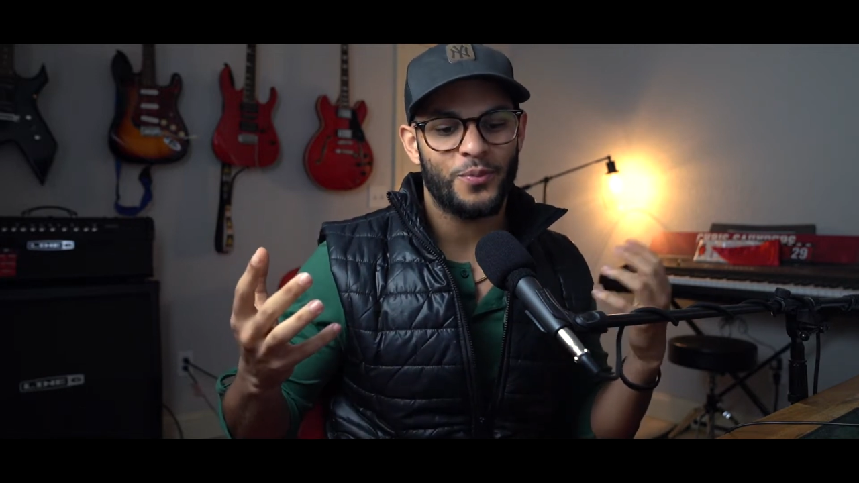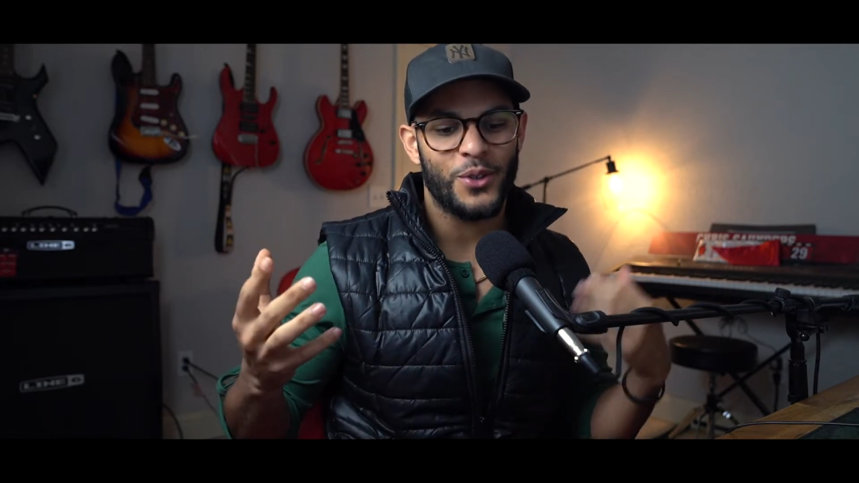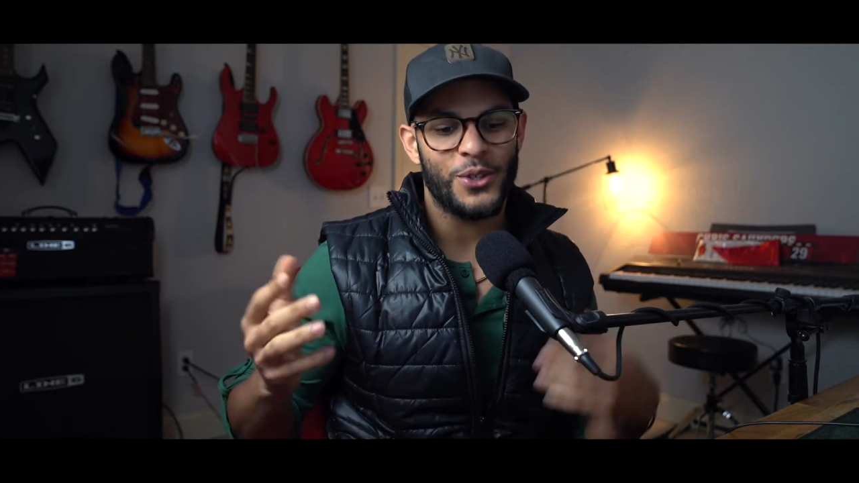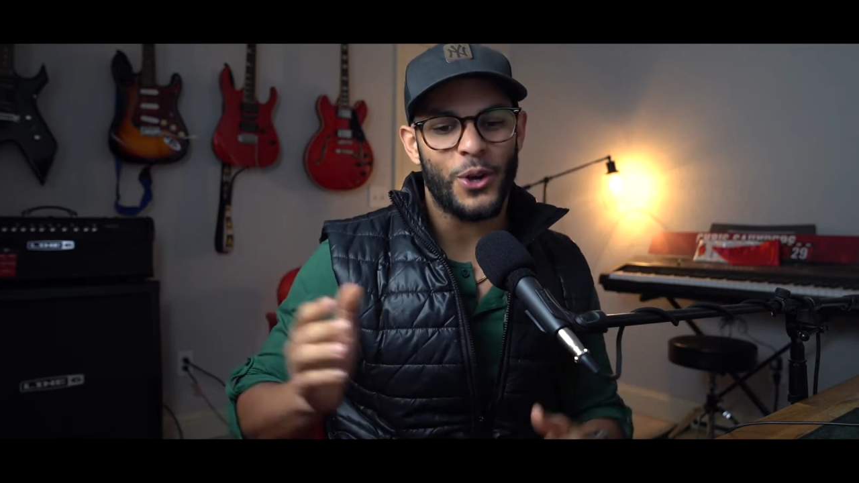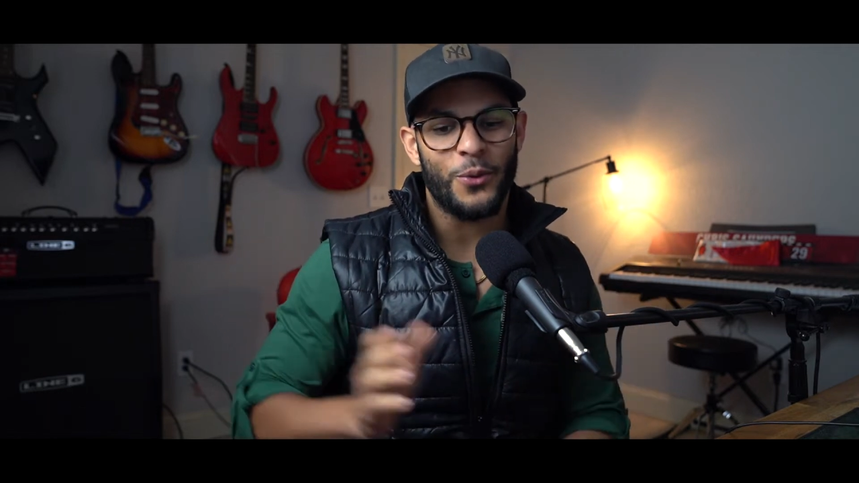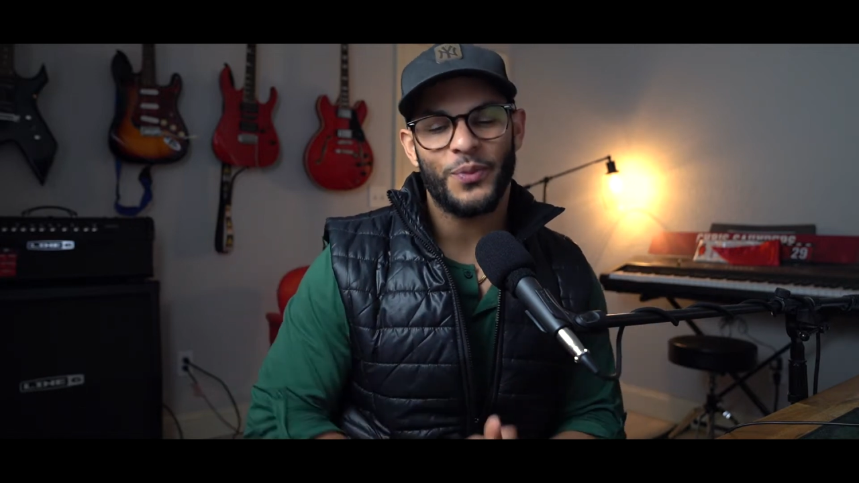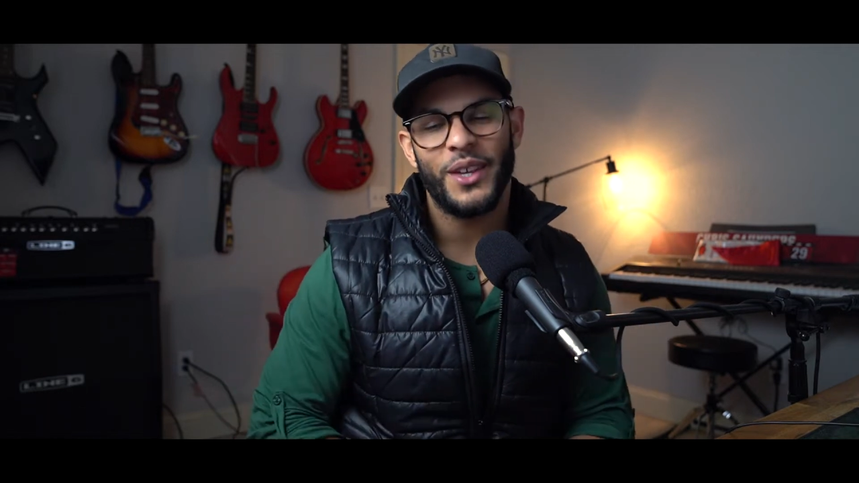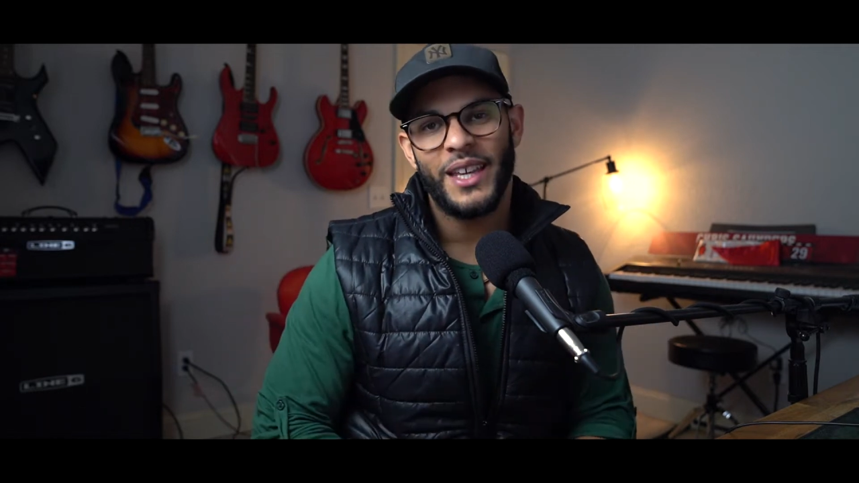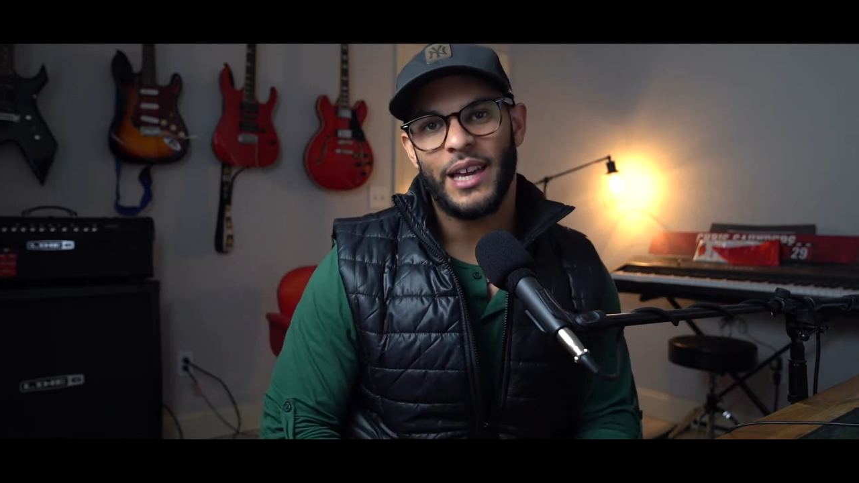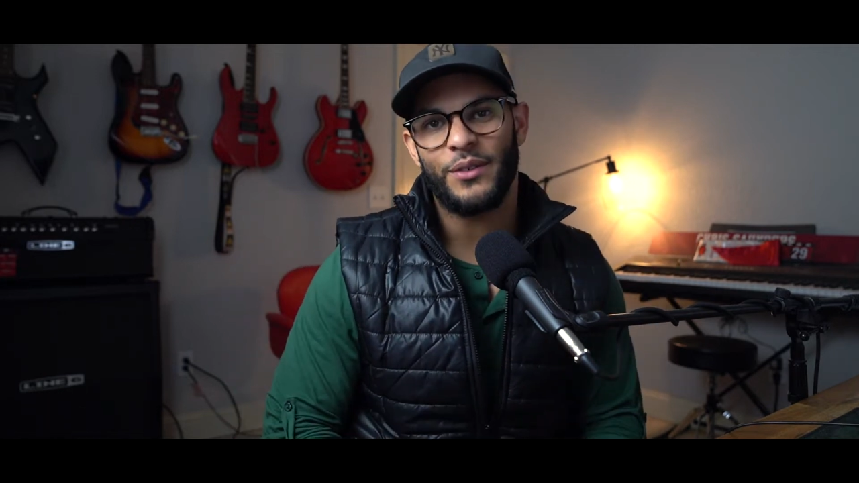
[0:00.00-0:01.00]
So,
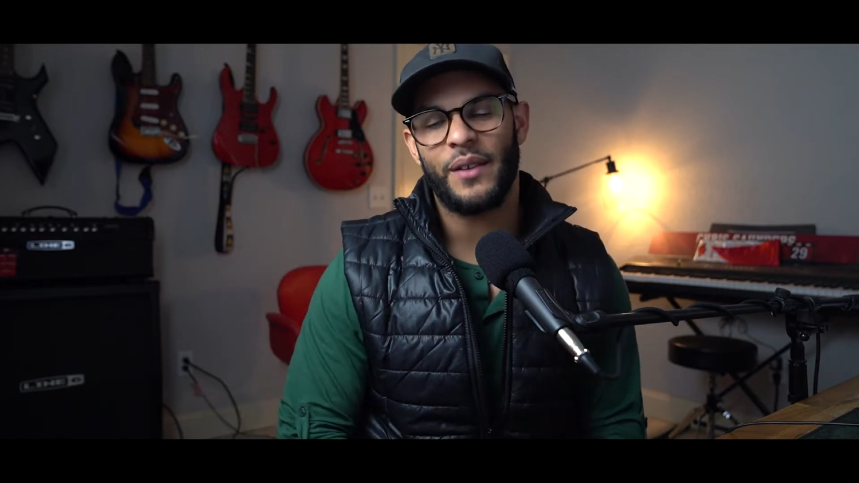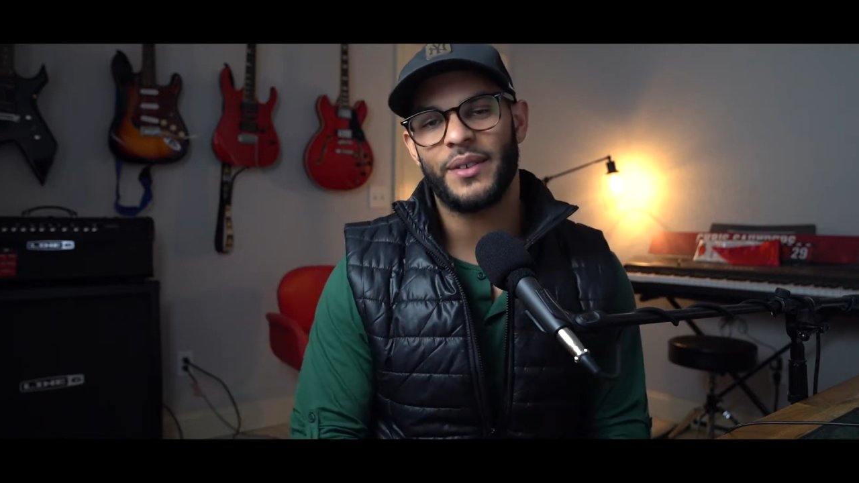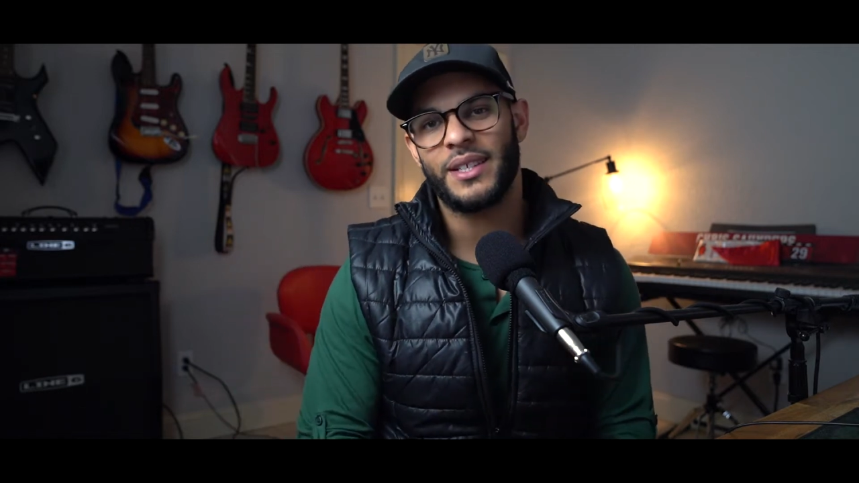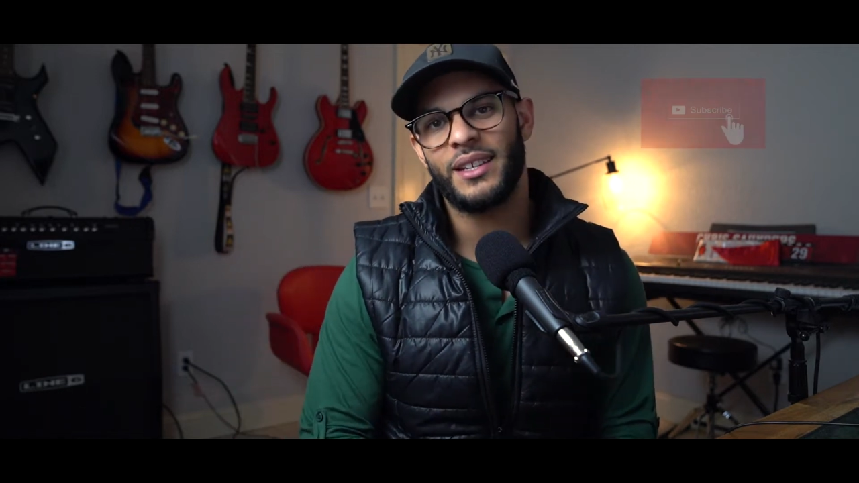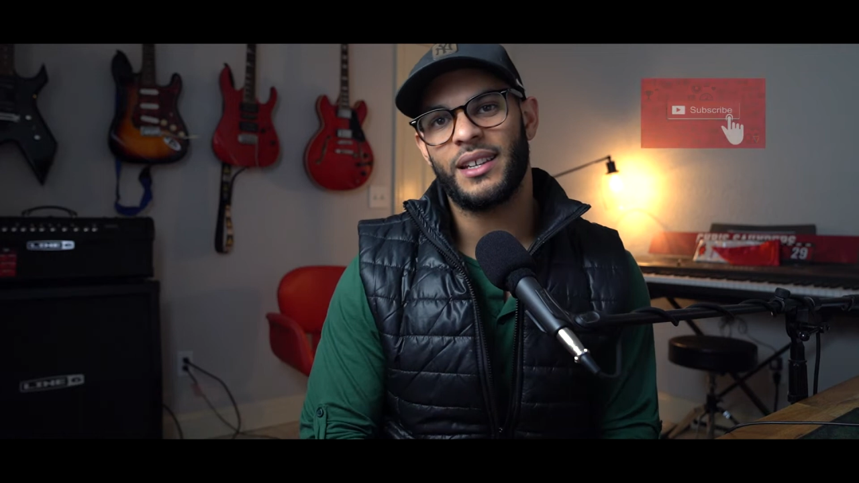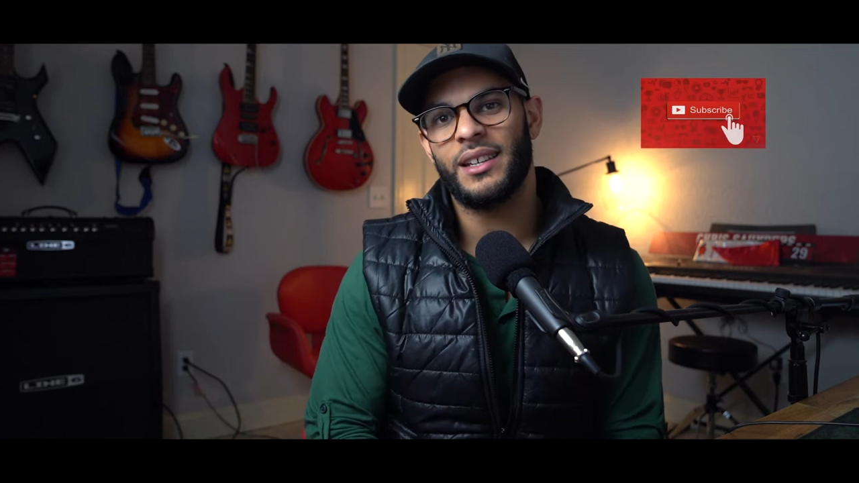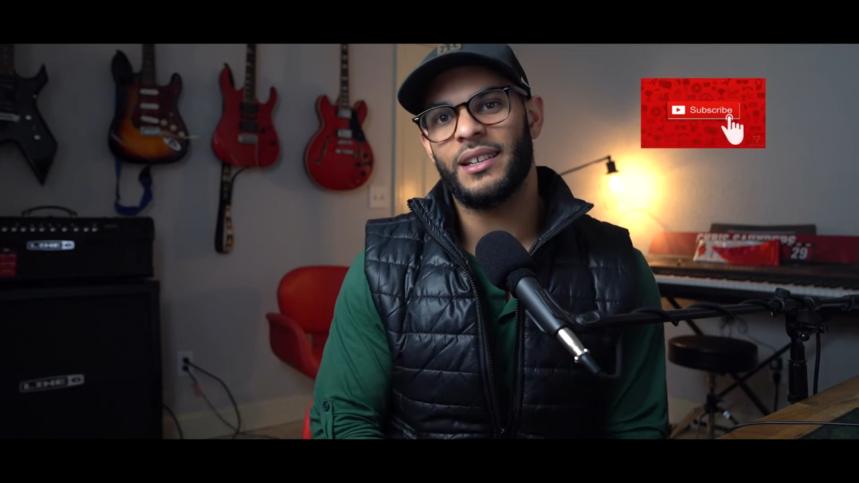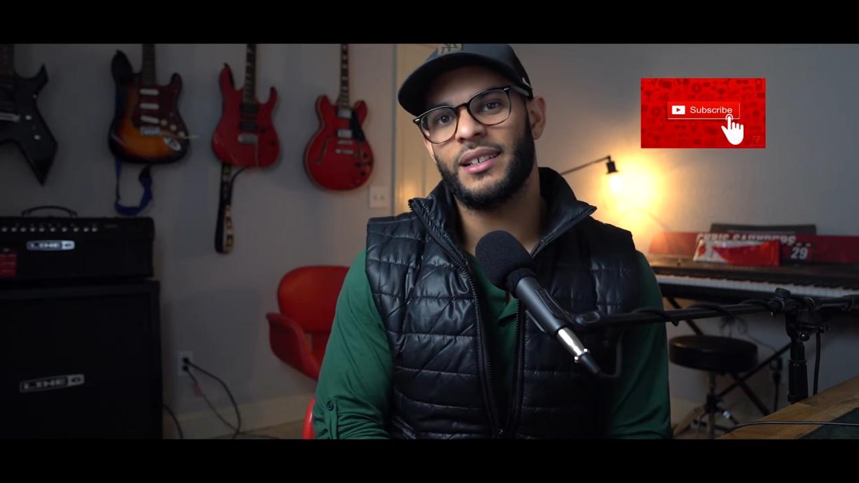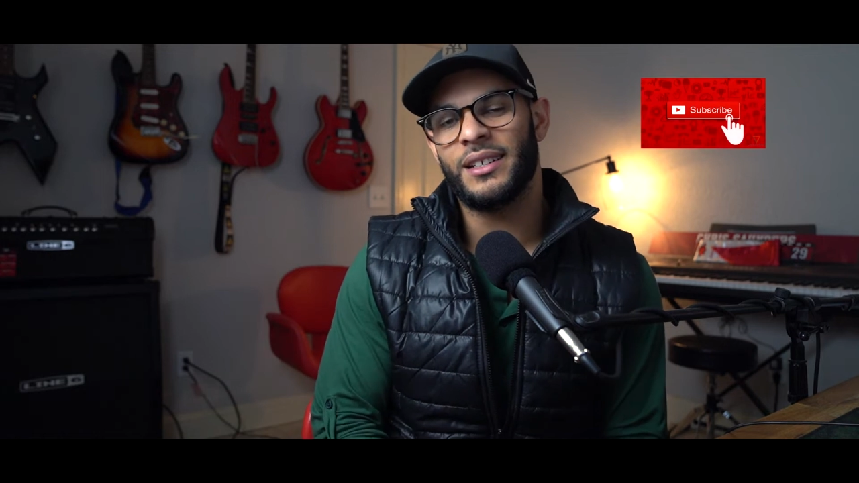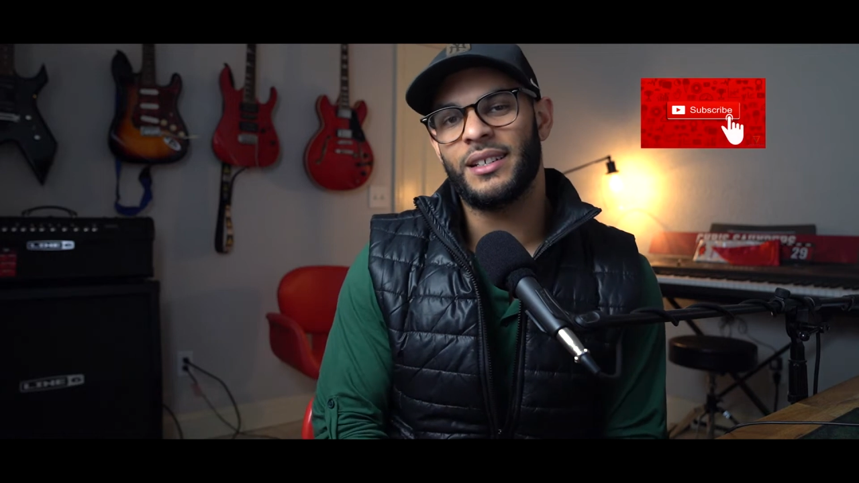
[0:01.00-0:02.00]
if you haven't
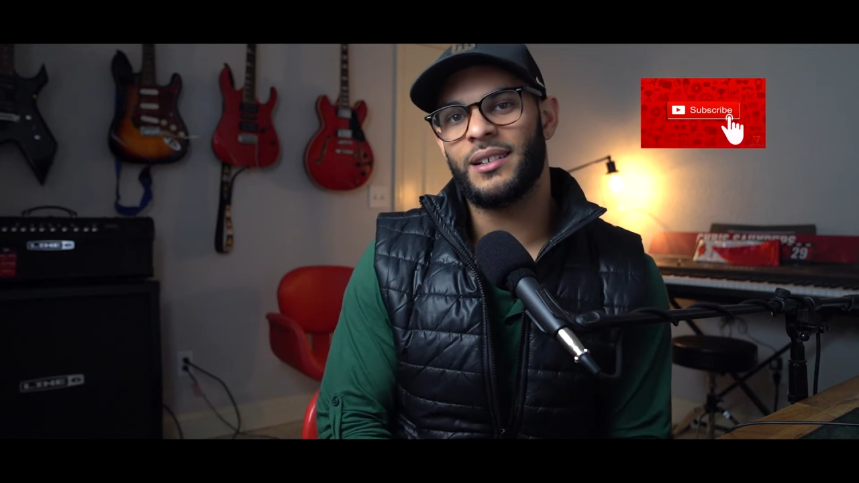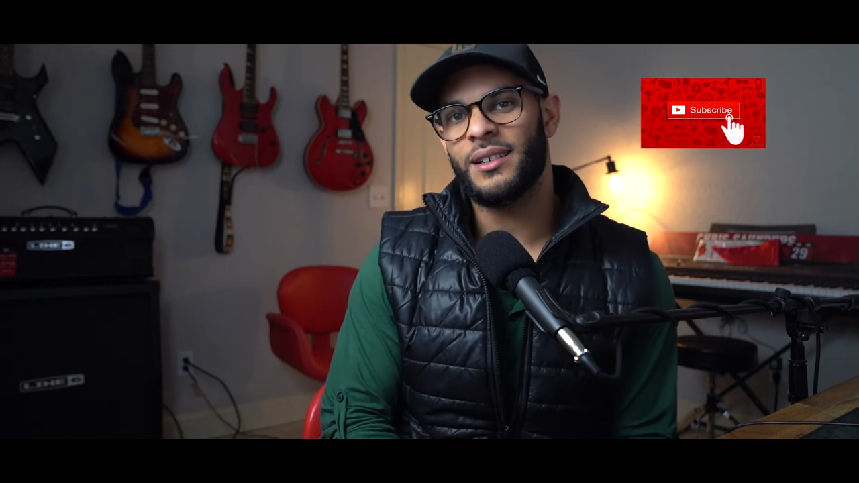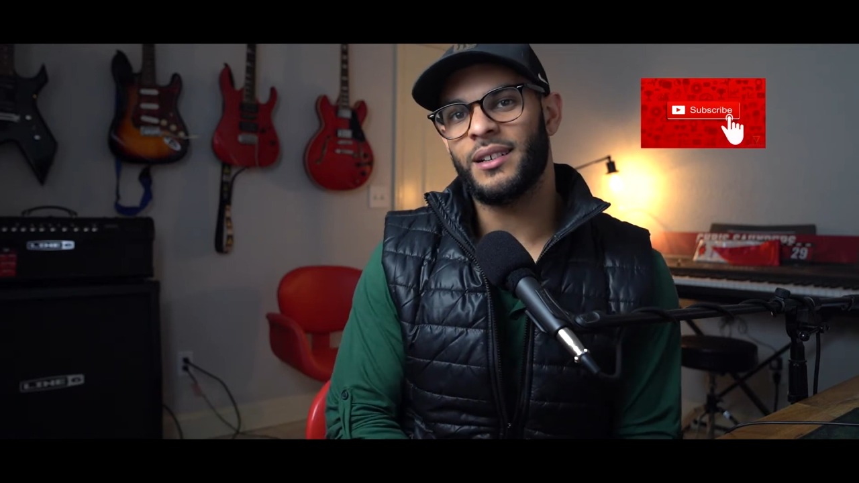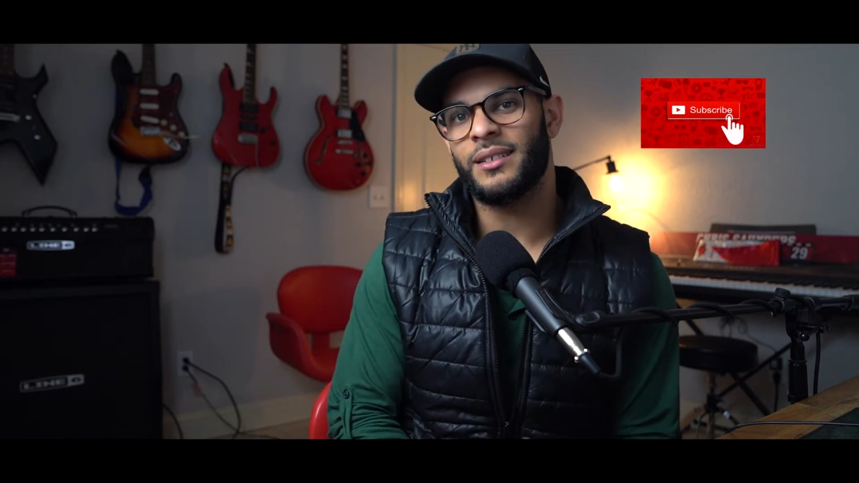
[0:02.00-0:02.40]
seen uh,